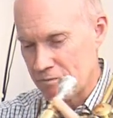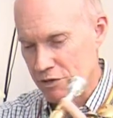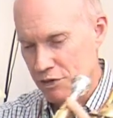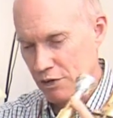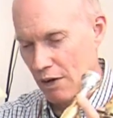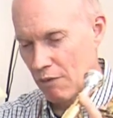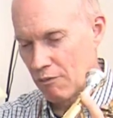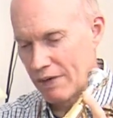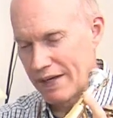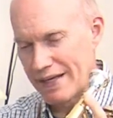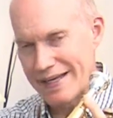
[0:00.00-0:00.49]

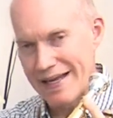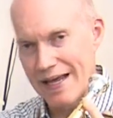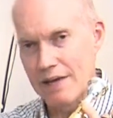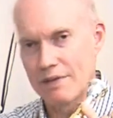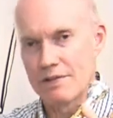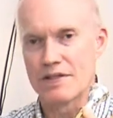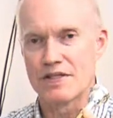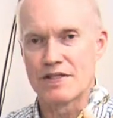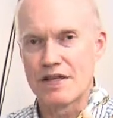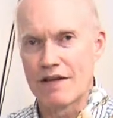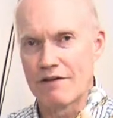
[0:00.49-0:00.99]
So I went down
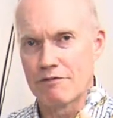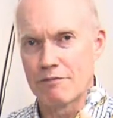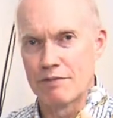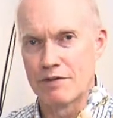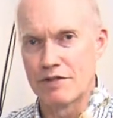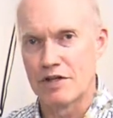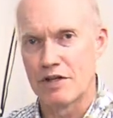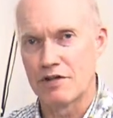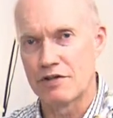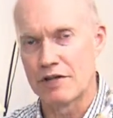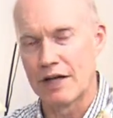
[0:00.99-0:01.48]
to seventh
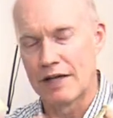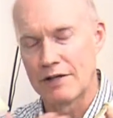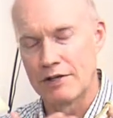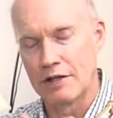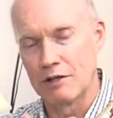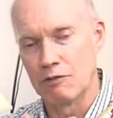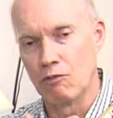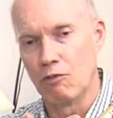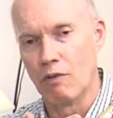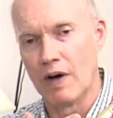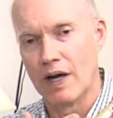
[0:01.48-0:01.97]
position. I
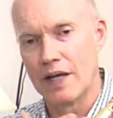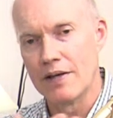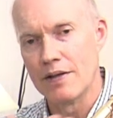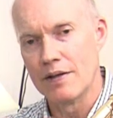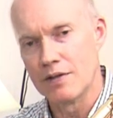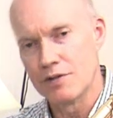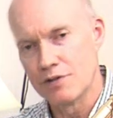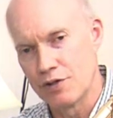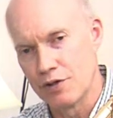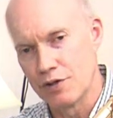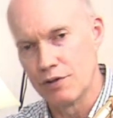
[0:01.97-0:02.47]
did
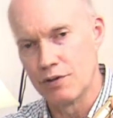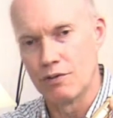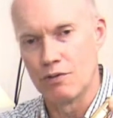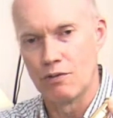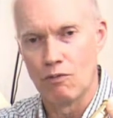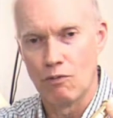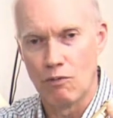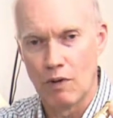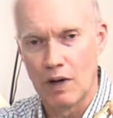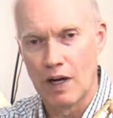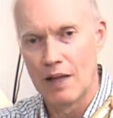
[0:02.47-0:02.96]
one,
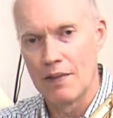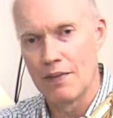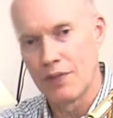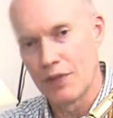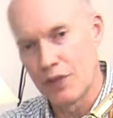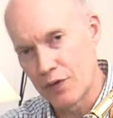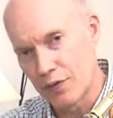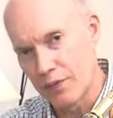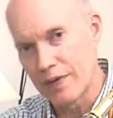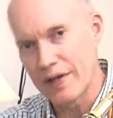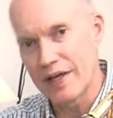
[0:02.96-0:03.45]
two, one,
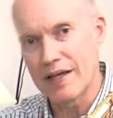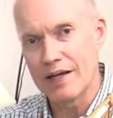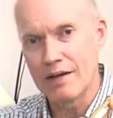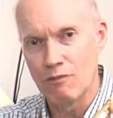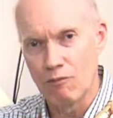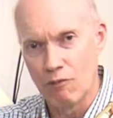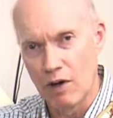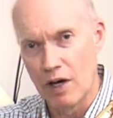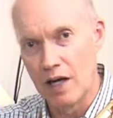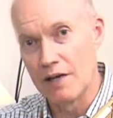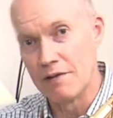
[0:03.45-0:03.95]
three,
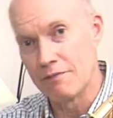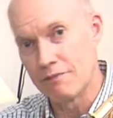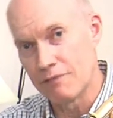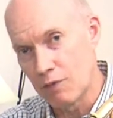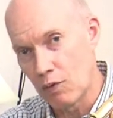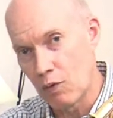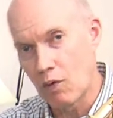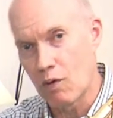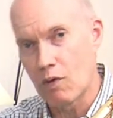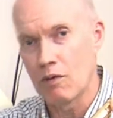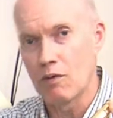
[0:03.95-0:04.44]
one,
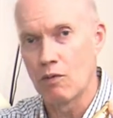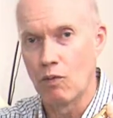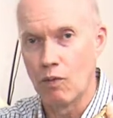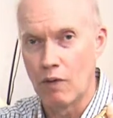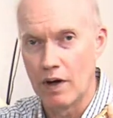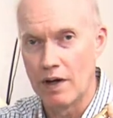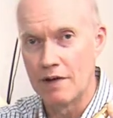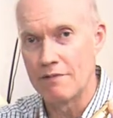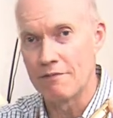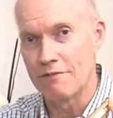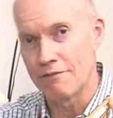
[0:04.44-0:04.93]
four,
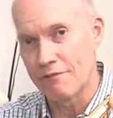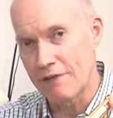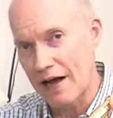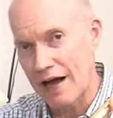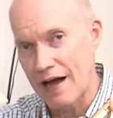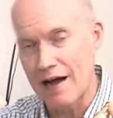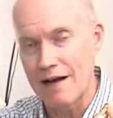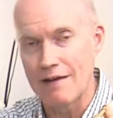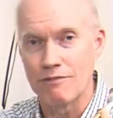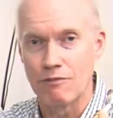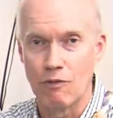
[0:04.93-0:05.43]
one,
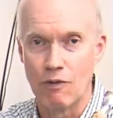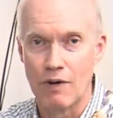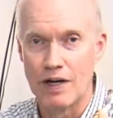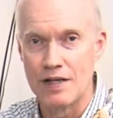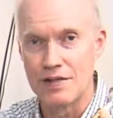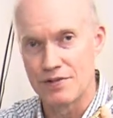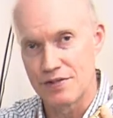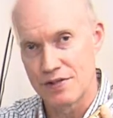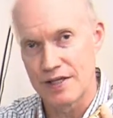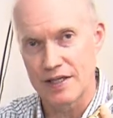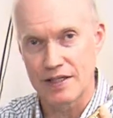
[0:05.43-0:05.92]
five,
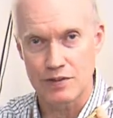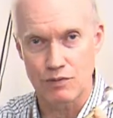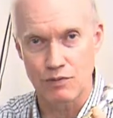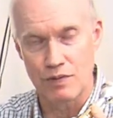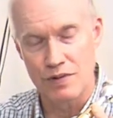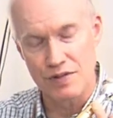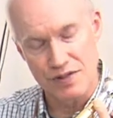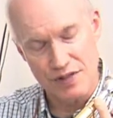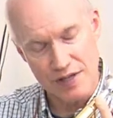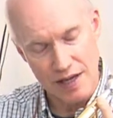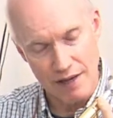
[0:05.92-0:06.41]
one, six,
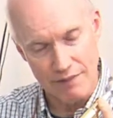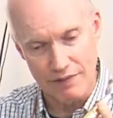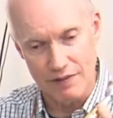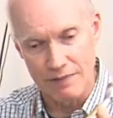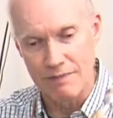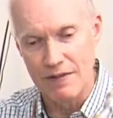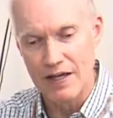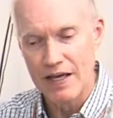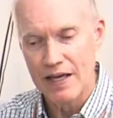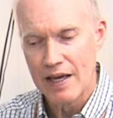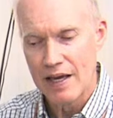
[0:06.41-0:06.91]
one,
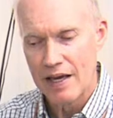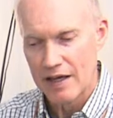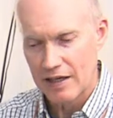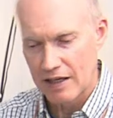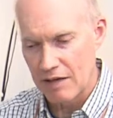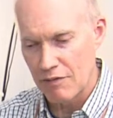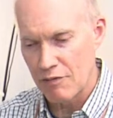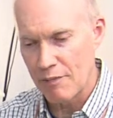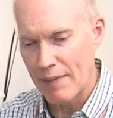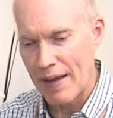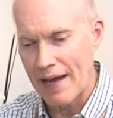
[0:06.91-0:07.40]
seven.
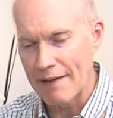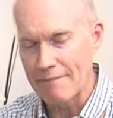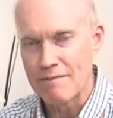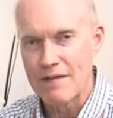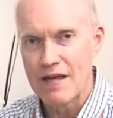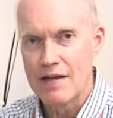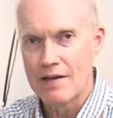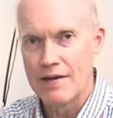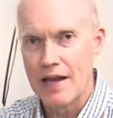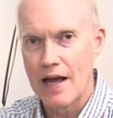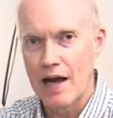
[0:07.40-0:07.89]
Coming back.
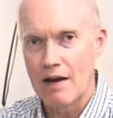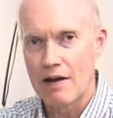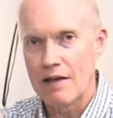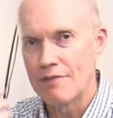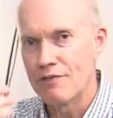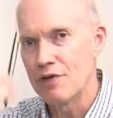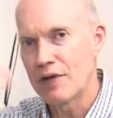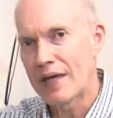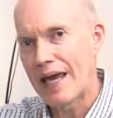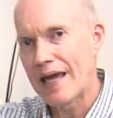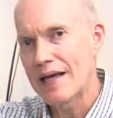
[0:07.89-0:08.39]
Now,
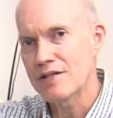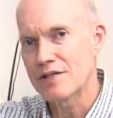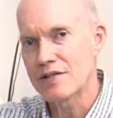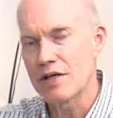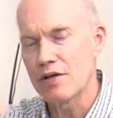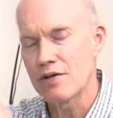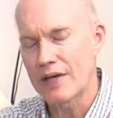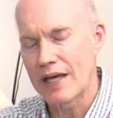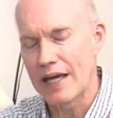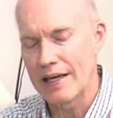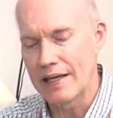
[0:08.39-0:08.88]
if you can't
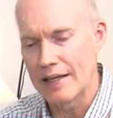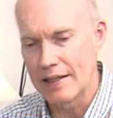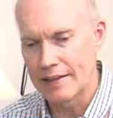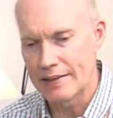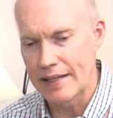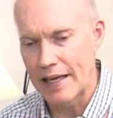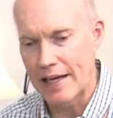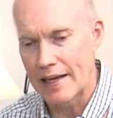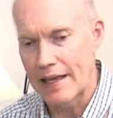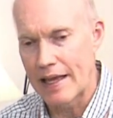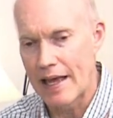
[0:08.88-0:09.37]
say you can't
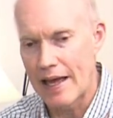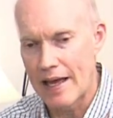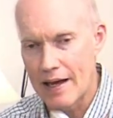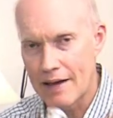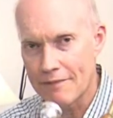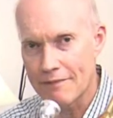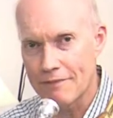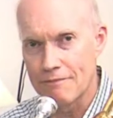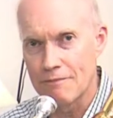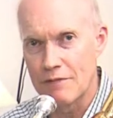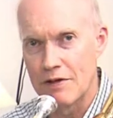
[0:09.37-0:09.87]
hit that
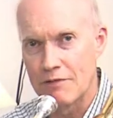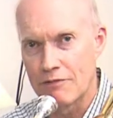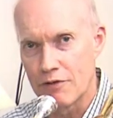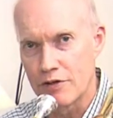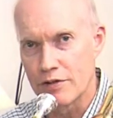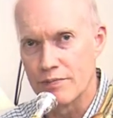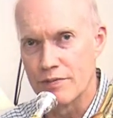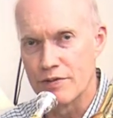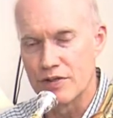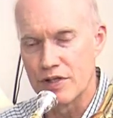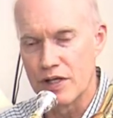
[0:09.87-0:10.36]
F in
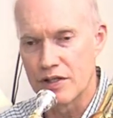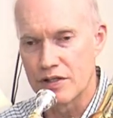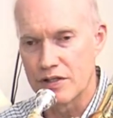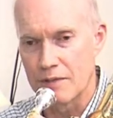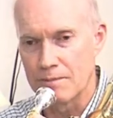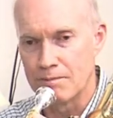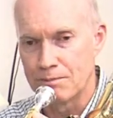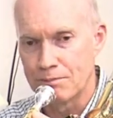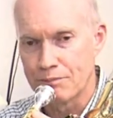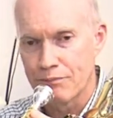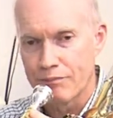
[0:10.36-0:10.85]
first
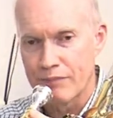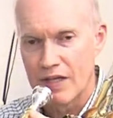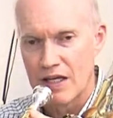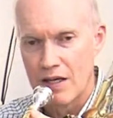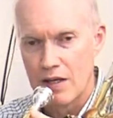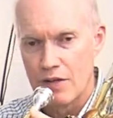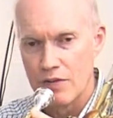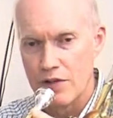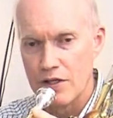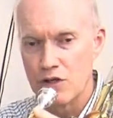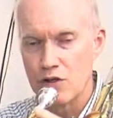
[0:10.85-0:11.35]
position,
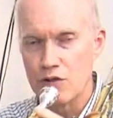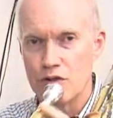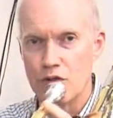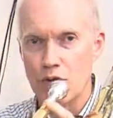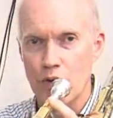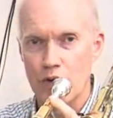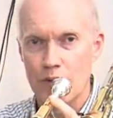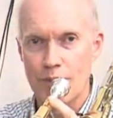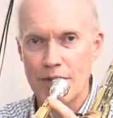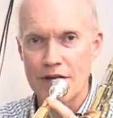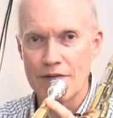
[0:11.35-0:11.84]
then you
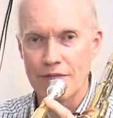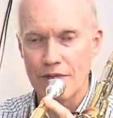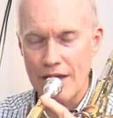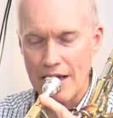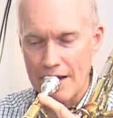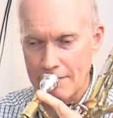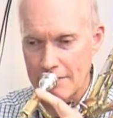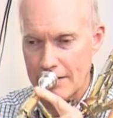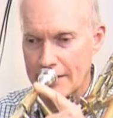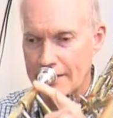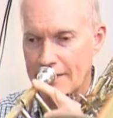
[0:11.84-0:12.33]
do it a B
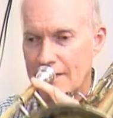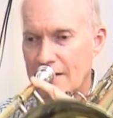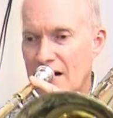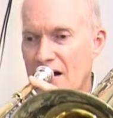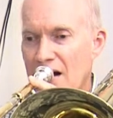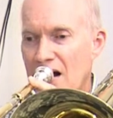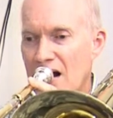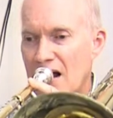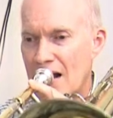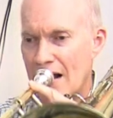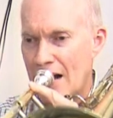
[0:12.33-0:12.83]
flat like
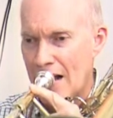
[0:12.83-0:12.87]
uh,